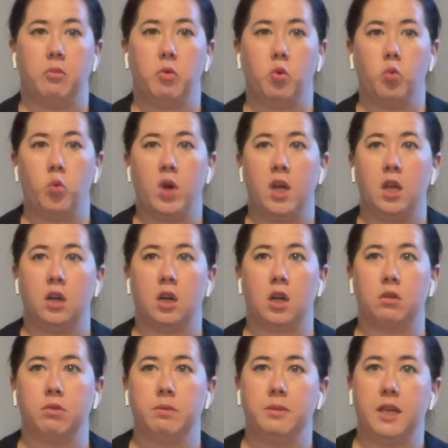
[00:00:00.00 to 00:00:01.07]
When
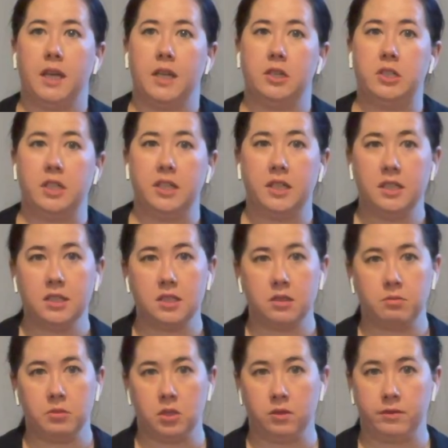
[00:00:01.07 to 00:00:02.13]
our rib cage
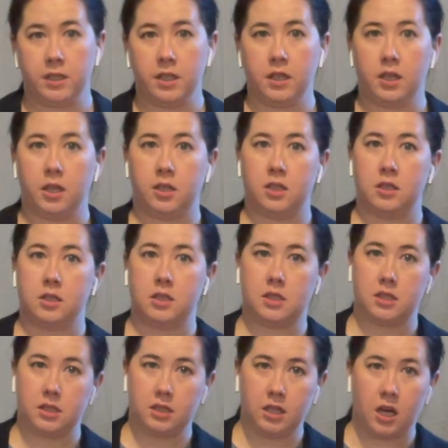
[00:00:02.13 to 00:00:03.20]
isn't moving and it's
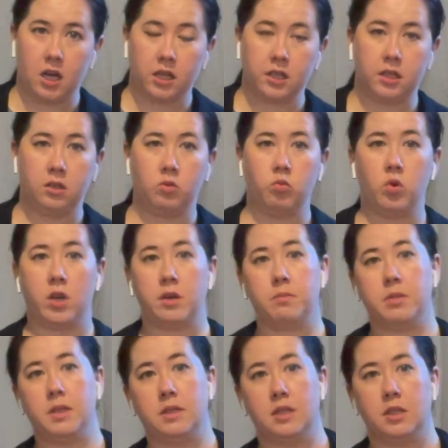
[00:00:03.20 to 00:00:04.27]
stuck in one
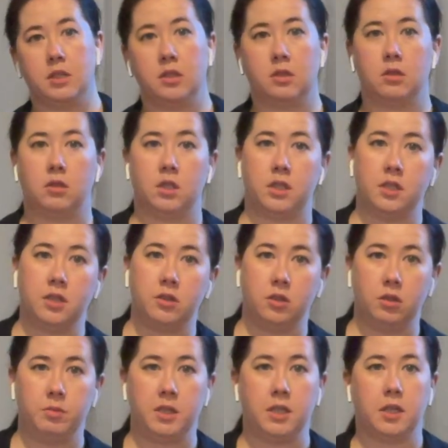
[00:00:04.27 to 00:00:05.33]
position or
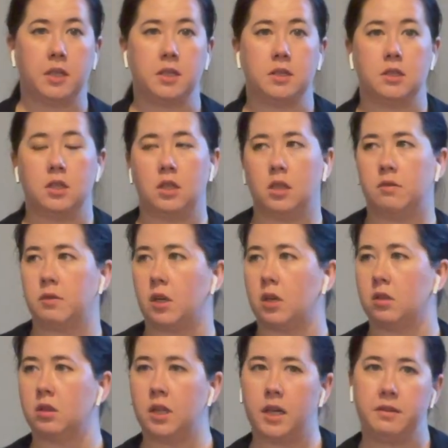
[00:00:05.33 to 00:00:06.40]
another because of
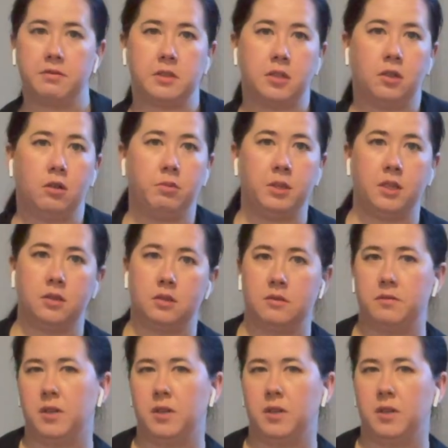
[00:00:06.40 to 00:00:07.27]
our lifestyle, because of